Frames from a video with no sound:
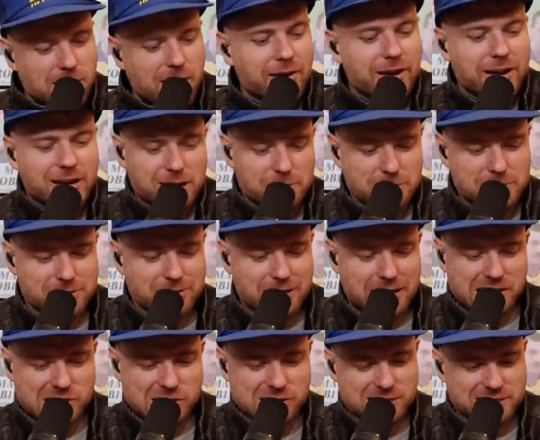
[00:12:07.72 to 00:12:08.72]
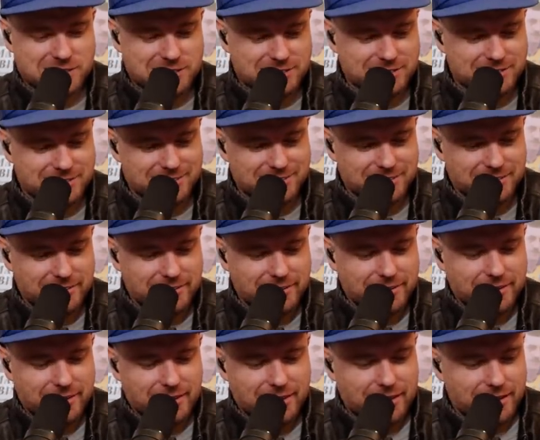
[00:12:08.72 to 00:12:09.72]
Maureen, commiserations.
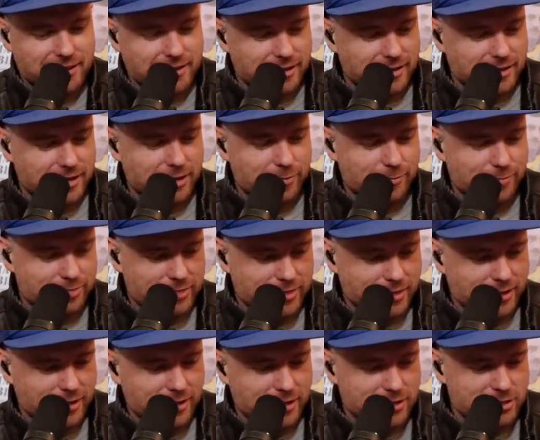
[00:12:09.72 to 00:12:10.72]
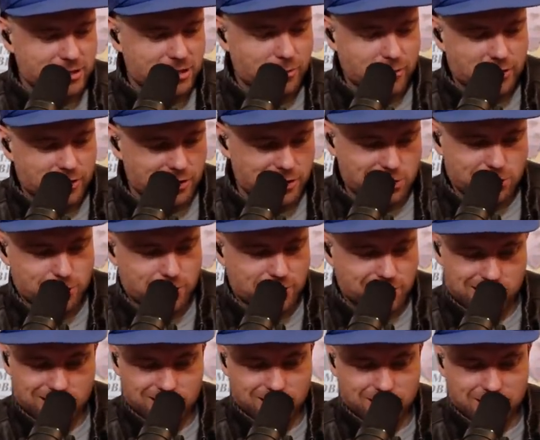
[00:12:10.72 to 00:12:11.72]
I don't know whether you
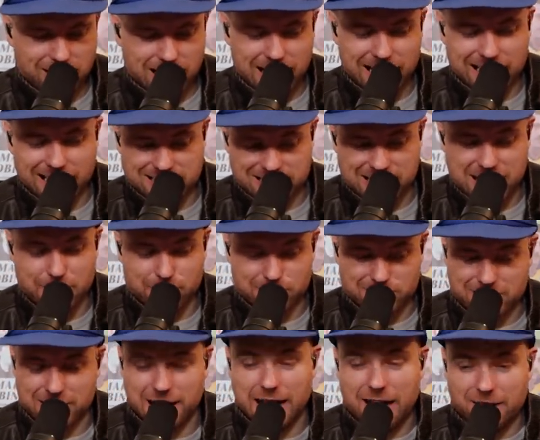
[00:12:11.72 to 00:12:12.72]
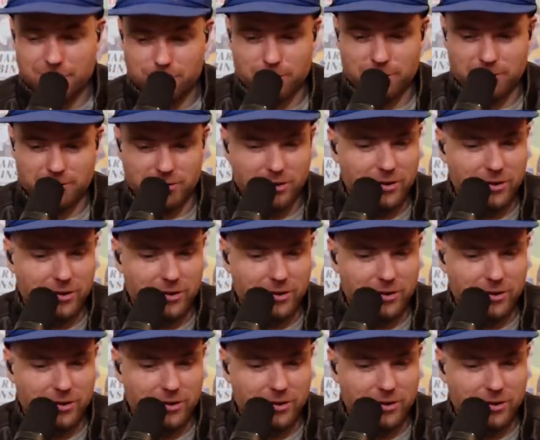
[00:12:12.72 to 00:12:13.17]
were wrong or Hadley's aim is cat, one or